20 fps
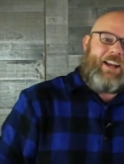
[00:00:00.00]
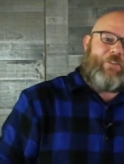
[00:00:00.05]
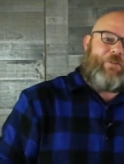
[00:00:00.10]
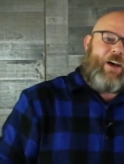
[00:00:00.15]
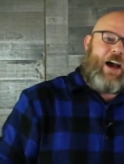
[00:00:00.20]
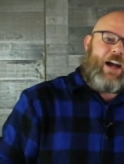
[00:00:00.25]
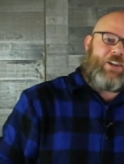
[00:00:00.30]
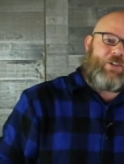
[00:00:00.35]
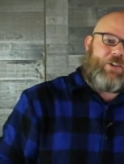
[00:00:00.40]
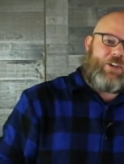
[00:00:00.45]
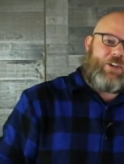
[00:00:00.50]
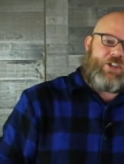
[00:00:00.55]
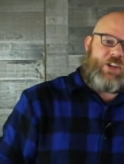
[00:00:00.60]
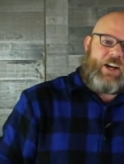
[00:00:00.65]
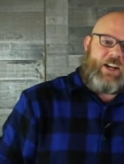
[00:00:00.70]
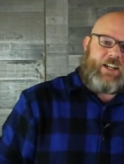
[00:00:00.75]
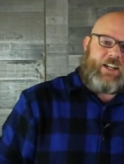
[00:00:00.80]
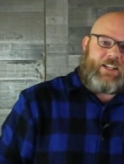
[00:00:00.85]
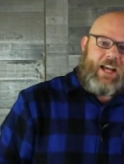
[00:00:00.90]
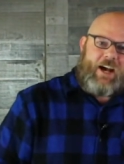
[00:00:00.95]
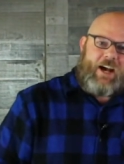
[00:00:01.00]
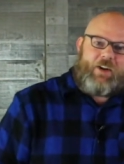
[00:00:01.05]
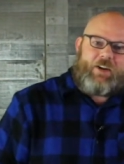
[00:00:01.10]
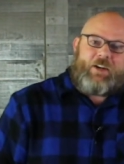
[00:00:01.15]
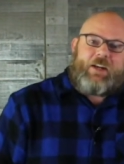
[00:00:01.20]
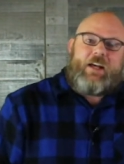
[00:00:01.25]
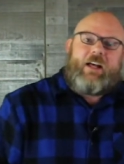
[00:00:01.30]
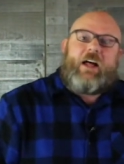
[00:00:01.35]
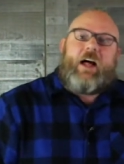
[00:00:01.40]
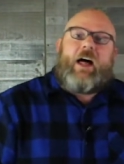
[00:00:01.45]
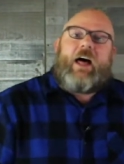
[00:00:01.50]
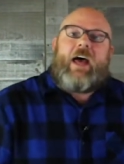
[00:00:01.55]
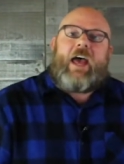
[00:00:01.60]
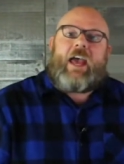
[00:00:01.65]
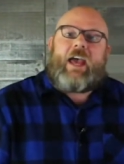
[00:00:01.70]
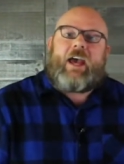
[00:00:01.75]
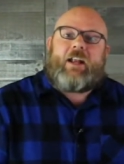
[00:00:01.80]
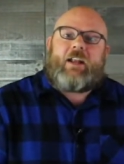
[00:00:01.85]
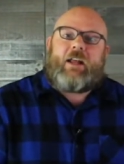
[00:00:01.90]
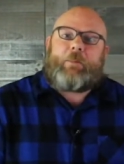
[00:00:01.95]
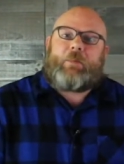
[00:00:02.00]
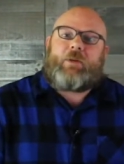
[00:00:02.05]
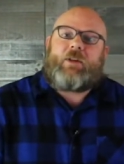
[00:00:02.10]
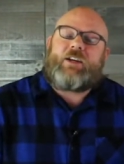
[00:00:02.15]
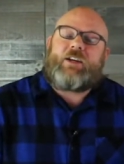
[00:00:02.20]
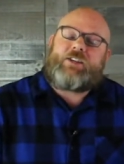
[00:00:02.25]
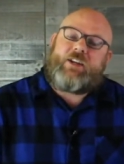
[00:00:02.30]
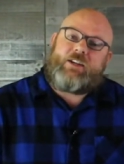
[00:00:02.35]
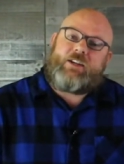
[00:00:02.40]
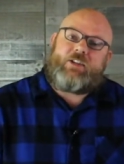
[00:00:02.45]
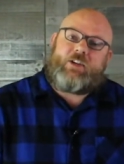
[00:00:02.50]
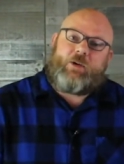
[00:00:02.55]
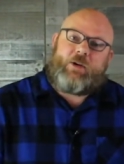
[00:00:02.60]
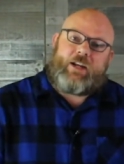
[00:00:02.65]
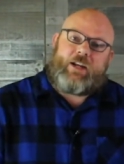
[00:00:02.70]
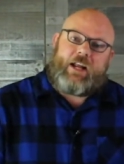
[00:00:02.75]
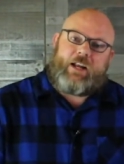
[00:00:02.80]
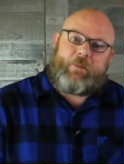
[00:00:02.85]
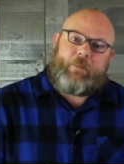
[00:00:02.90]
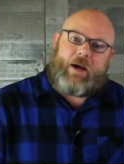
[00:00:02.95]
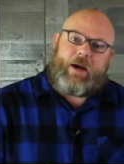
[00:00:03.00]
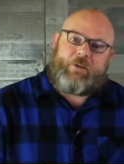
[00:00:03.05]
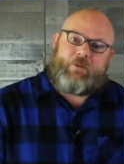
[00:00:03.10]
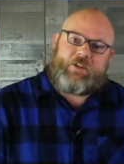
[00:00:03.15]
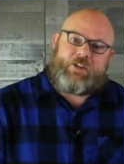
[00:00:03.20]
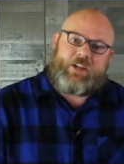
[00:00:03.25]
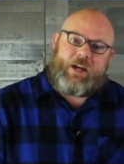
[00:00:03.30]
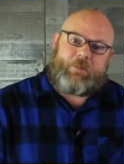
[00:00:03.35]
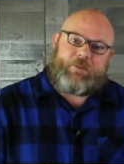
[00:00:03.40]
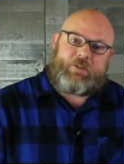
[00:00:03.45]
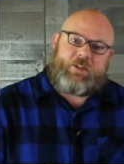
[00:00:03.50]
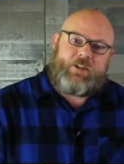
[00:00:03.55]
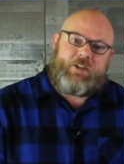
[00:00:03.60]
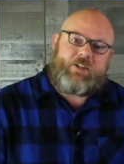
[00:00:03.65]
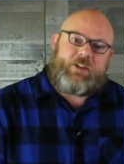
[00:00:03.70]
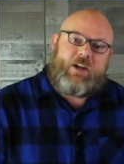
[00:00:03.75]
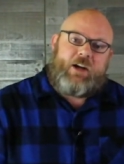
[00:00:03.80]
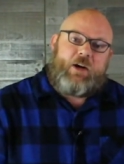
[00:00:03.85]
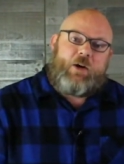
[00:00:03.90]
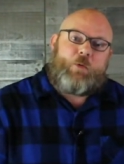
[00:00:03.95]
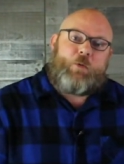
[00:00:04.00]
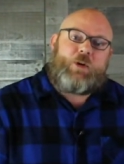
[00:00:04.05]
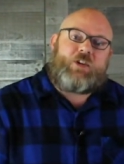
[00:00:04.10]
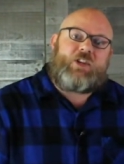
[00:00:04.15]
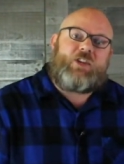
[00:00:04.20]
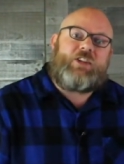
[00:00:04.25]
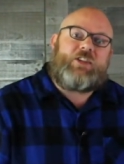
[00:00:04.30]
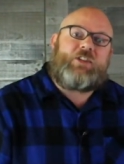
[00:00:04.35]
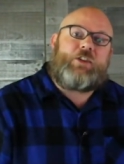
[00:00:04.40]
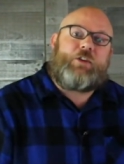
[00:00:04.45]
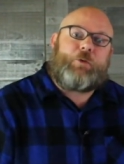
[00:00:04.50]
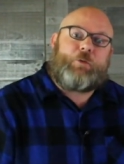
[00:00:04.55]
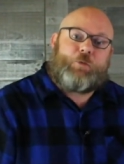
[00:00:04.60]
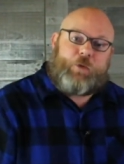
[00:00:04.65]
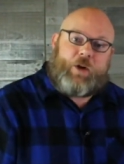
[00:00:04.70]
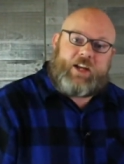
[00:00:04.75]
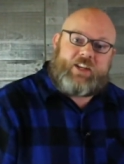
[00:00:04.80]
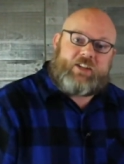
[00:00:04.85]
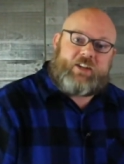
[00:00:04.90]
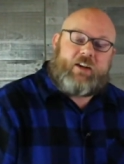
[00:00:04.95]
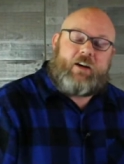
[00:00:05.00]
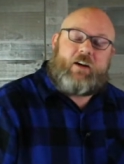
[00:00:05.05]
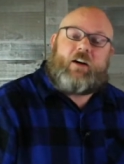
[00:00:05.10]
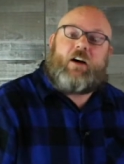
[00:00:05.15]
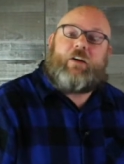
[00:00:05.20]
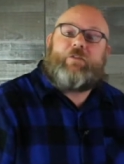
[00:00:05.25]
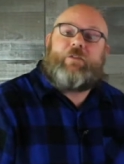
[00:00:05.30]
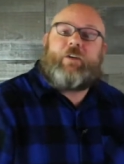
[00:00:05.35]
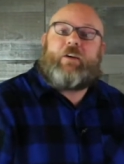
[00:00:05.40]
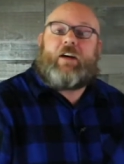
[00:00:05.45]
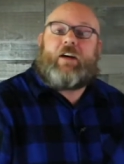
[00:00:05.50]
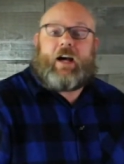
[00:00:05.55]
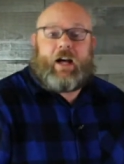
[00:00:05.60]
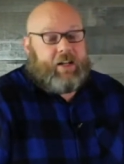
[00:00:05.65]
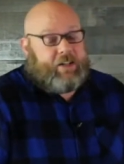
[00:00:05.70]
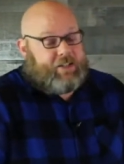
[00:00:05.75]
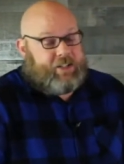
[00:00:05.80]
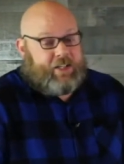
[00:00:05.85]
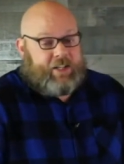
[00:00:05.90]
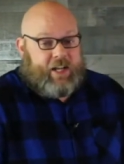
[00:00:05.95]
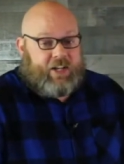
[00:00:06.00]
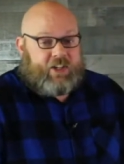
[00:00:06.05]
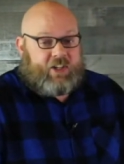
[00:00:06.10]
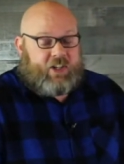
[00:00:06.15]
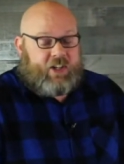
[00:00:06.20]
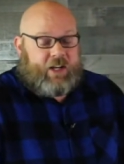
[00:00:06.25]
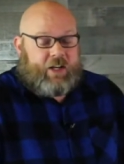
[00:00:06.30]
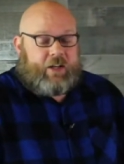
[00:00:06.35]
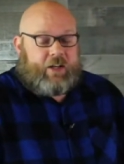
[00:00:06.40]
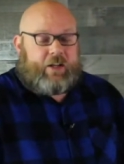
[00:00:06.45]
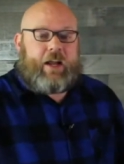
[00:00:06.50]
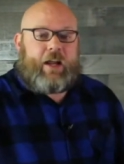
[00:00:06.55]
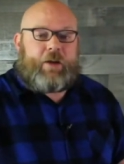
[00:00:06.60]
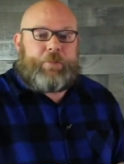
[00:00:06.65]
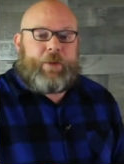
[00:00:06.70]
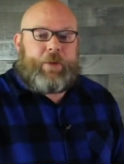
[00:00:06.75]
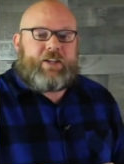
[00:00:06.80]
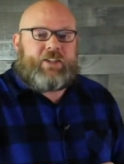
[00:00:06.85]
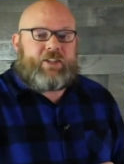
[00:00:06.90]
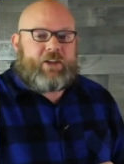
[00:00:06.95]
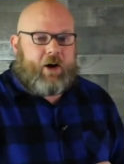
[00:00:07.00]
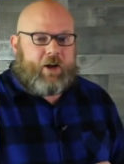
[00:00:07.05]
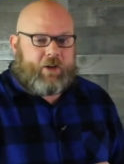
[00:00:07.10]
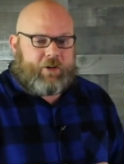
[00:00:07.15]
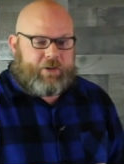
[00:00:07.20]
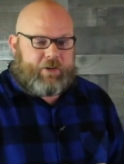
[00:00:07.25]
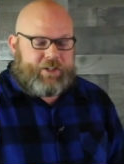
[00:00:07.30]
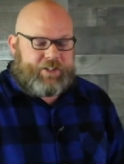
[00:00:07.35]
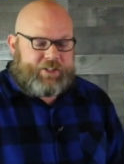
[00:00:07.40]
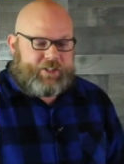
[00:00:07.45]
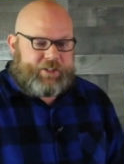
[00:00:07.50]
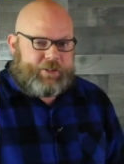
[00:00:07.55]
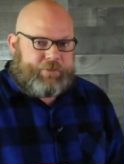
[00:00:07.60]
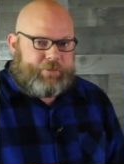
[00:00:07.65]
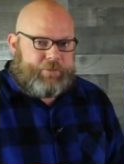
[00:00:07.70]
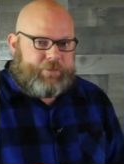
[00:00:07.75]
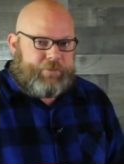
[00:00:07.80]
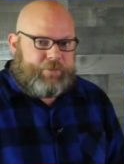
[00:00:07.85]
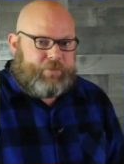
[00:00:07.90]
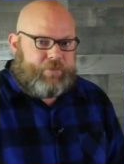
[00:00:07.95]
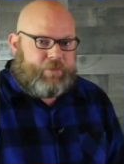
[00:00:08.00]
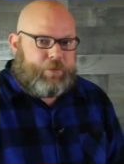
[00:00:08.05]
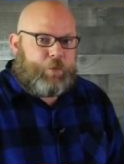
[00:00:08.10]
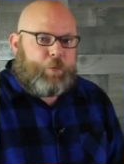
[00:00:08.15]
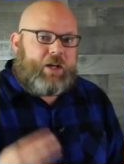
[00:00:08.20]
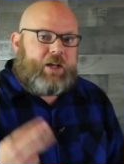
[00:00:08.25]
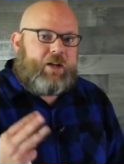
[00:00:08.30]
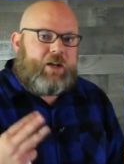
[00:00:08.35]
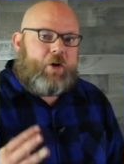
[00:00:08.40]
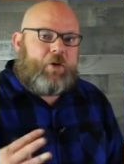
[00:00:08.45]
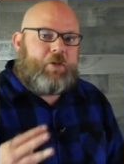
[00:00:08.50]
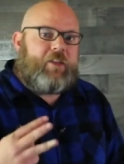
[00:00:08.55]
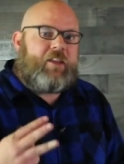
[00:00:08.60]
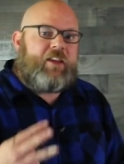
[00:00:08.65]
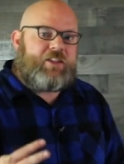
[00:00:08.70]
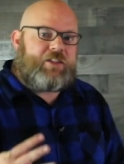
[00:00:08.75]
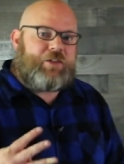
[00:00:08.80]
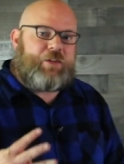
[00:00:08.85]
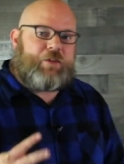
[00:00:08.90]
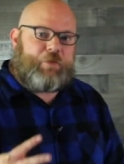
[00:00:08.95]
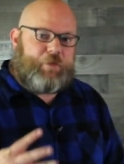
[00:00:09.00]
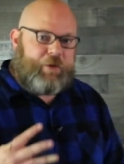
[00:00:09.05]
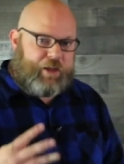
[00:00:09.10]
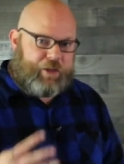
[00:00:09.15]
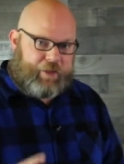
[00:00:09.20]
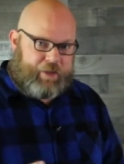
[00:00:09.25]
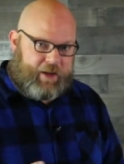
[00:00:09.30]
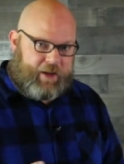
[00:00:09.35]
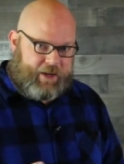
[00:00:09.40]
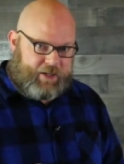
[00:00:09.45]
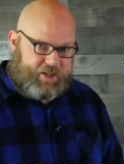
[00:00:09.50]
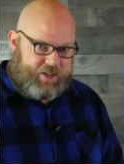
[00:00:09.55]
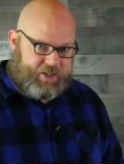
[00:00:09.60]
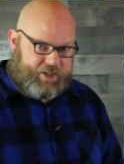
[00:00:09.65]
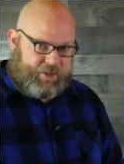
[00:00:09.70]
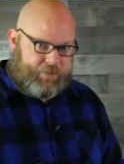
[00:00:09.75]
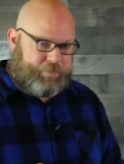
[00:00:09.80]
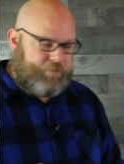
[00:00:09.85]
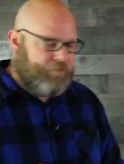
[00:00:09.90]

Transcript: factories shutting down, and it plugs into anandamide receptors, which is the risk of THC and anandamide tolerance. We know these three things.